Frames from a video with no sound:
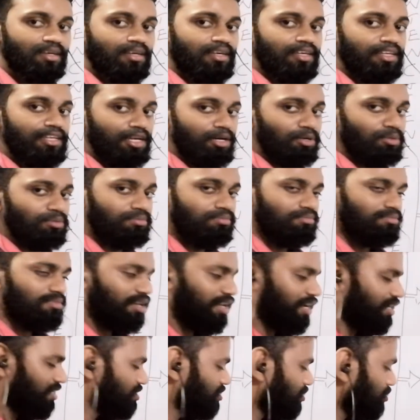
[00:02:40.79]
Now
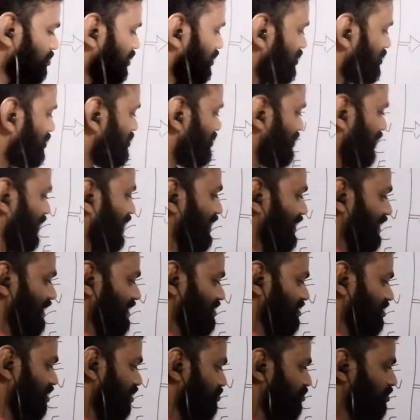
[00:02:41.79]
let's look at the second
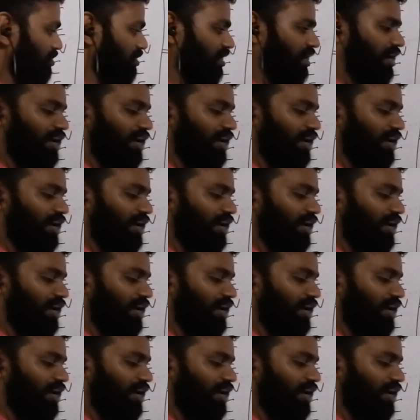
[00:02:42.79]
example.